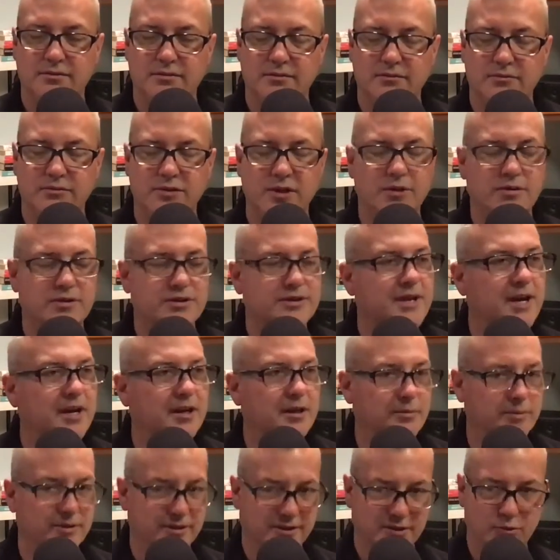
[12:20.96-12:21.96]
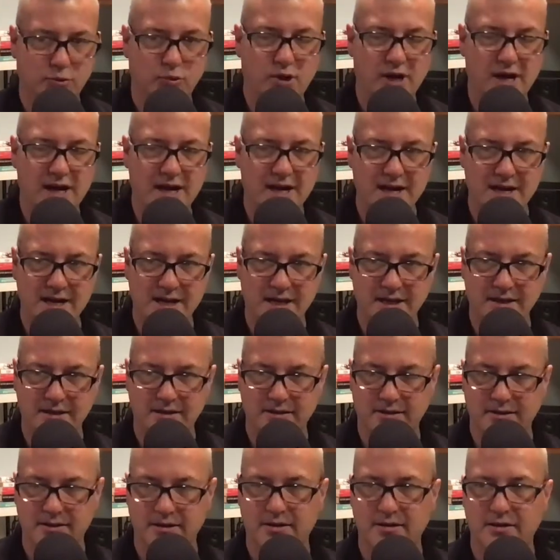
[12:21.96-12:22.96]
We always talk about the why, and
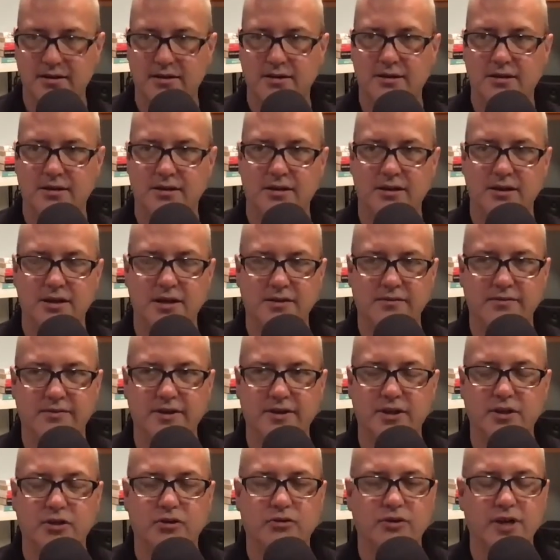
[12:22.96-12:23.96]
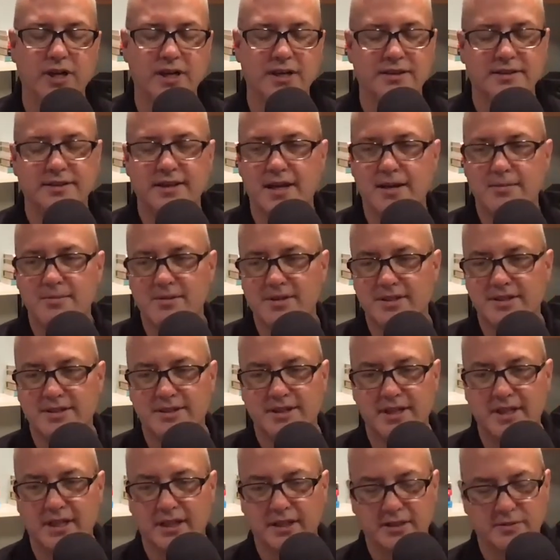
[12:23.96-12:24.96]
even the great Simon
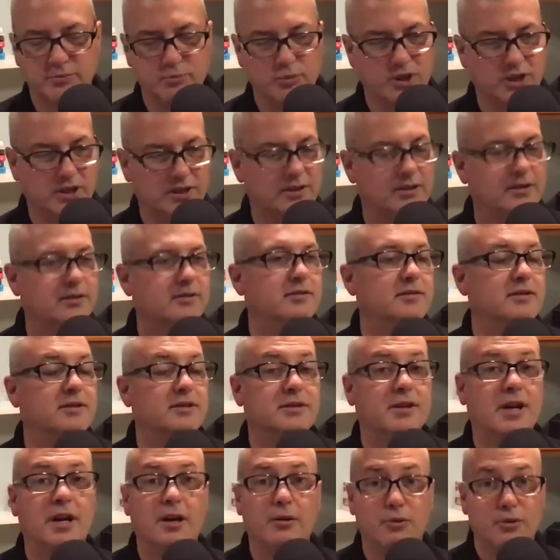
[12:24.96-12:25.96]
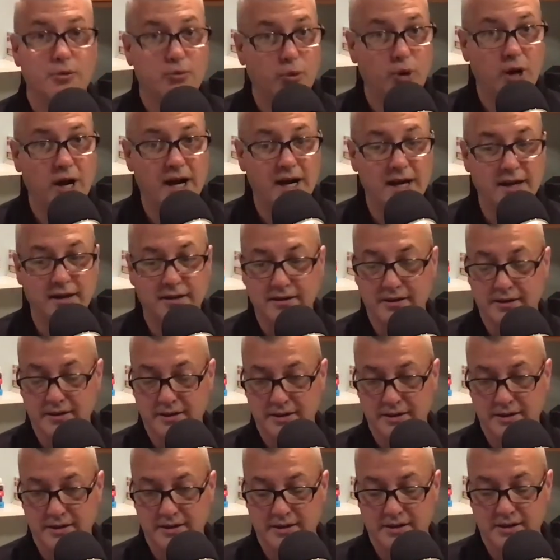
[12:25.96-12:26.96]
Sinek's book, Start with Why,
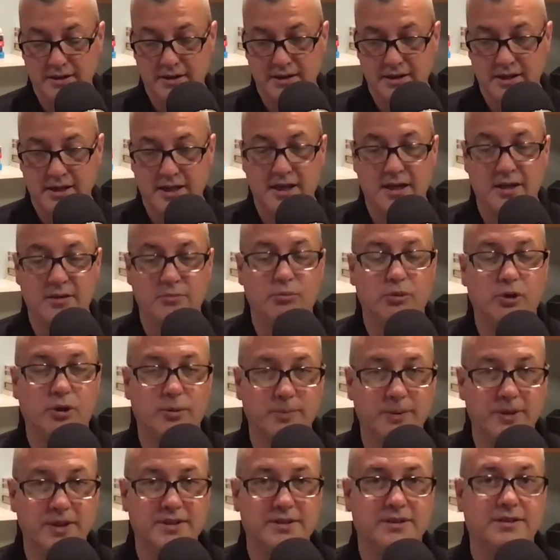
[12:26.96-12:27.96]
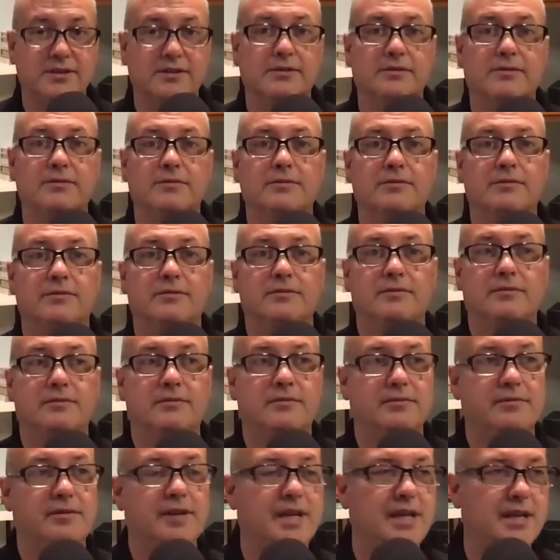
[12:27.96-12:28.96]
and Purpose.
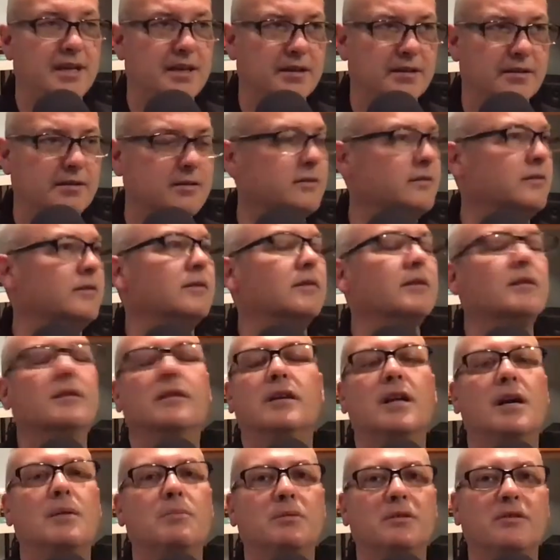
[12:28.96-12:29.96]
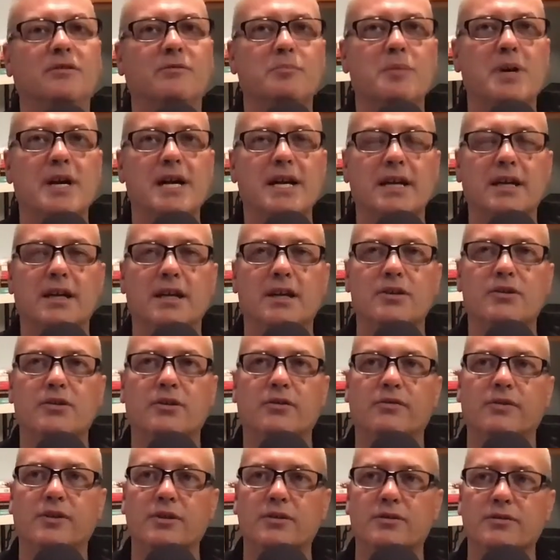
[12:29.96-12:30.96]
And a couple of my
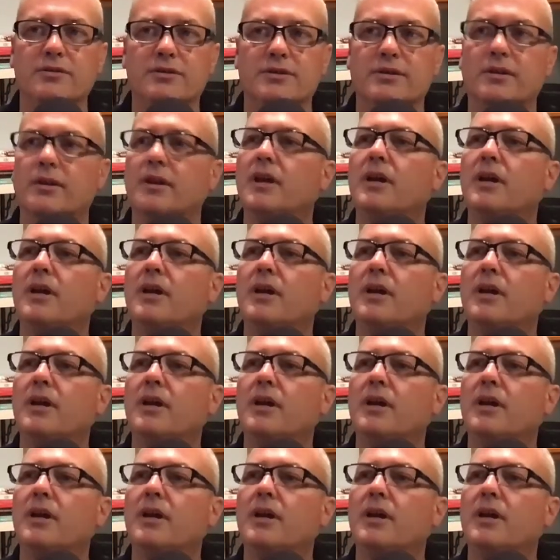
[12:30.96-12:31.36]
interviews,